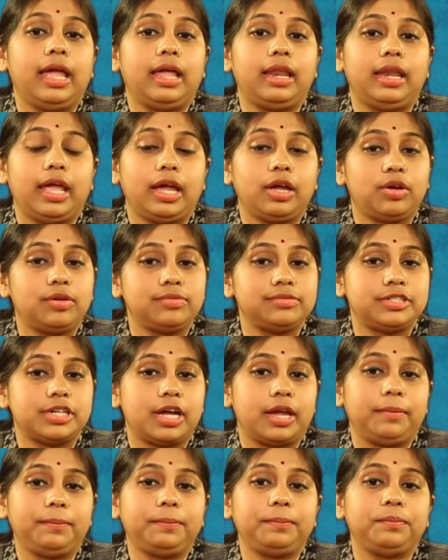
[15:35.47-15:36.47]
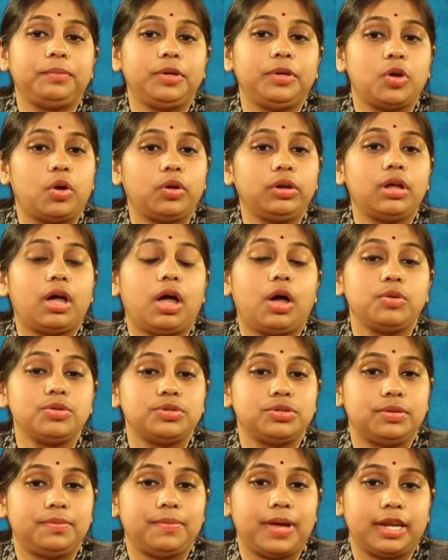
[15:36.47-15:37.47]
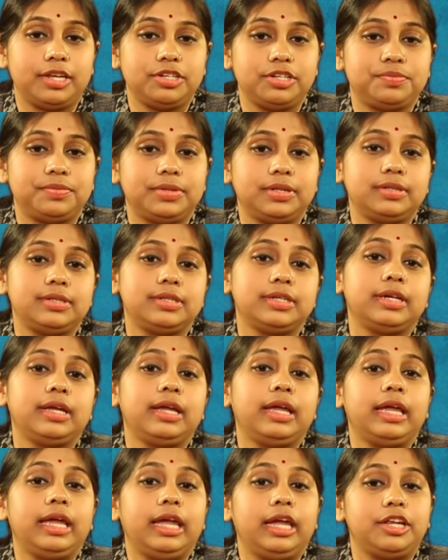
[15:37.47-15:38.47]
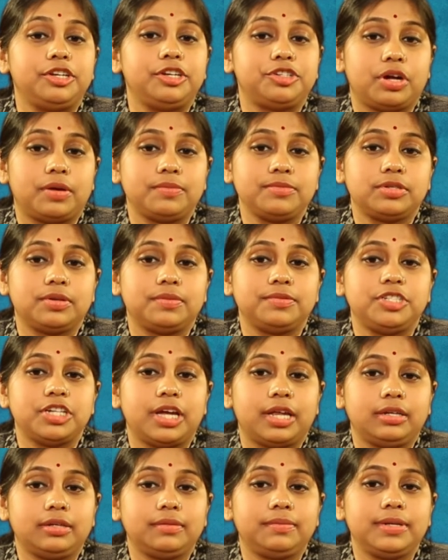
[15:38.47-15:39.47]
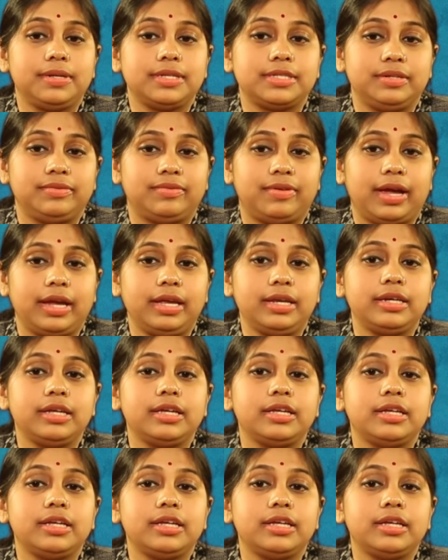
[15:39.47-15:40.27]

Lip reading: lack of time beyond household management in terms of gender-based divide,